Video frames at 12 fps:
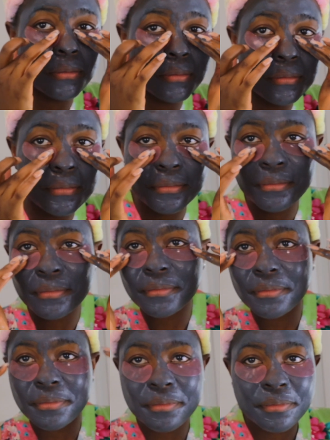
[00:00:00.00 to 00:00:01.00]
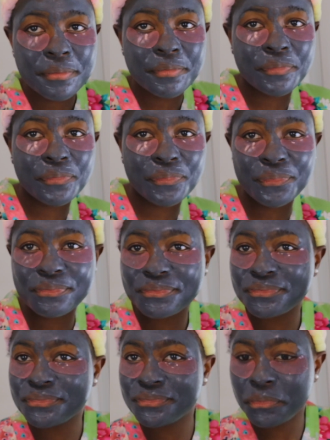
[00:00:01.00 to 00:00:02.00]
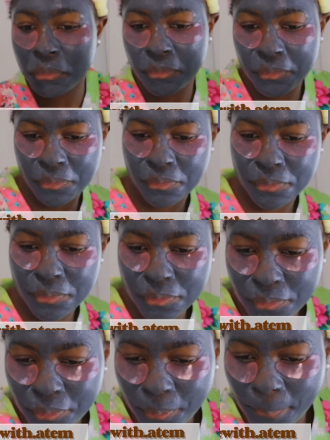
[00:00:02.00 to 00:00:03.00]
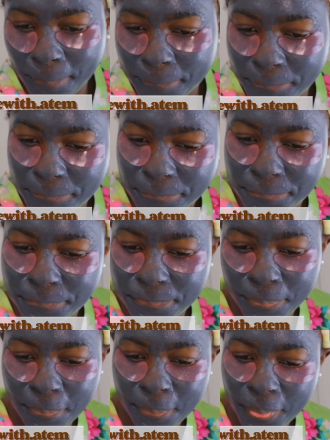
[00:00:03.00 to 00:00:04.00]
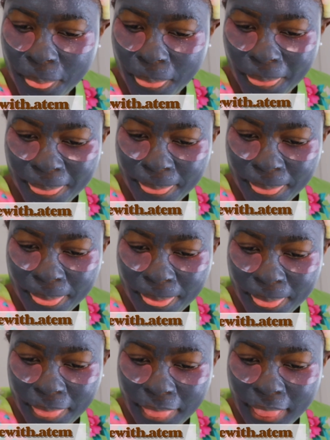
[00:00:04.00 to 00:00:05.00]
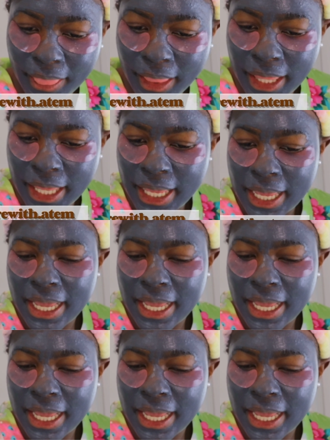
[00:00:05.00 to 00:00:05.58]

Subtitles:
what I'm feeling right now. So I usually do this for like maybe a minute between both eyes.